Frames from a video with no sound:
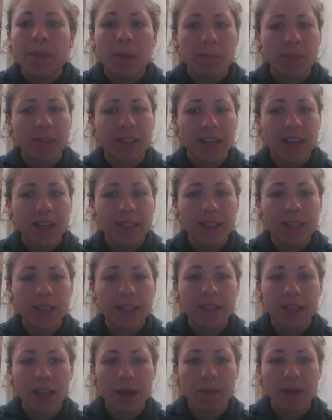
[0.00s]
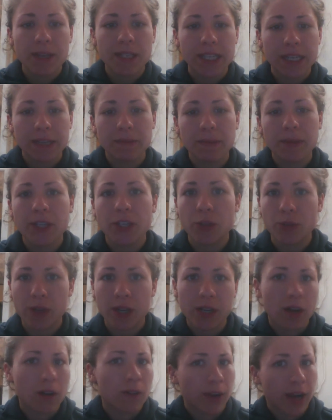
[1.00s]
Besides the exam, I seem to be
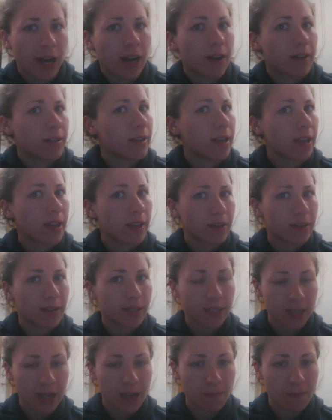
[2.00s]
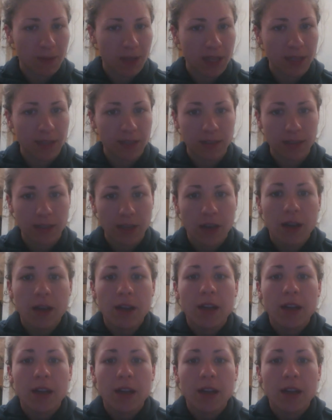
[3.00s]
doing alright on the other assignments.